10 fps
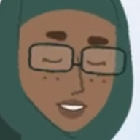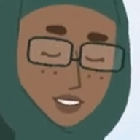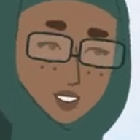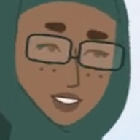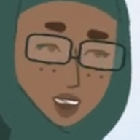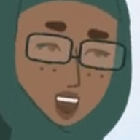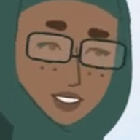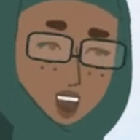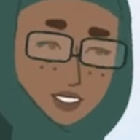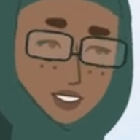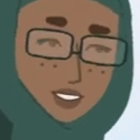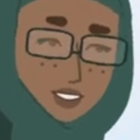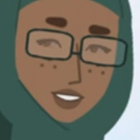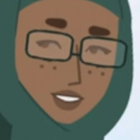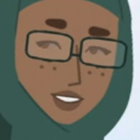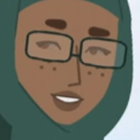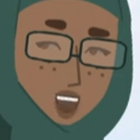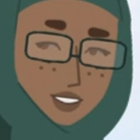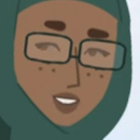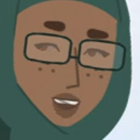Firstly, let us discuss the
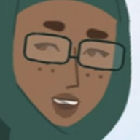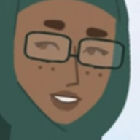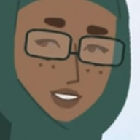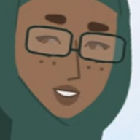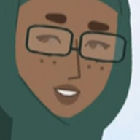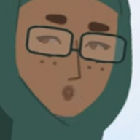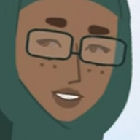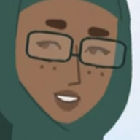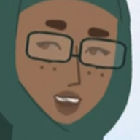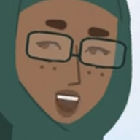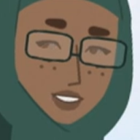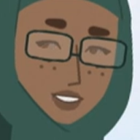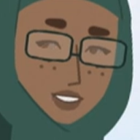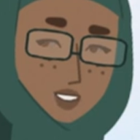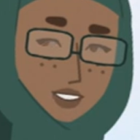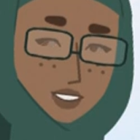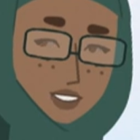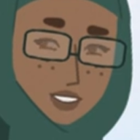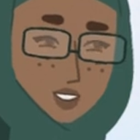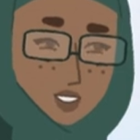criteria to remove negative seller
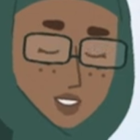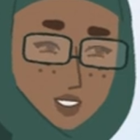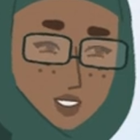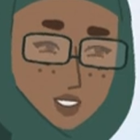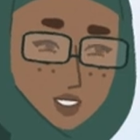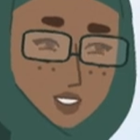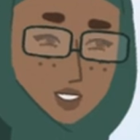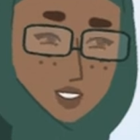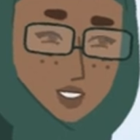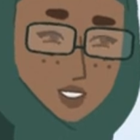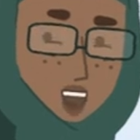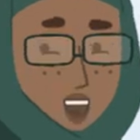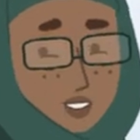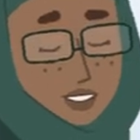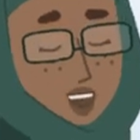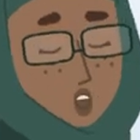feedback. Number 1.